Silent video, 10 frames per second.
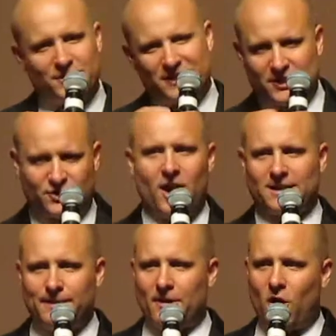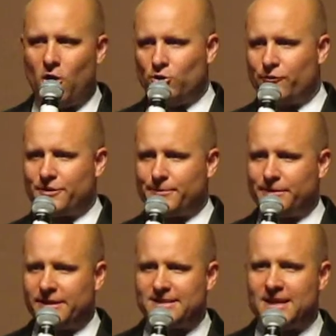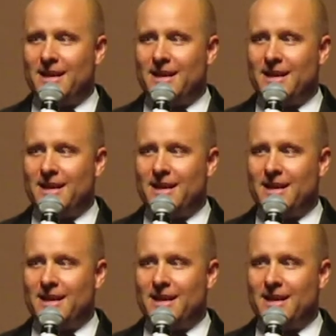just is talked about all over the place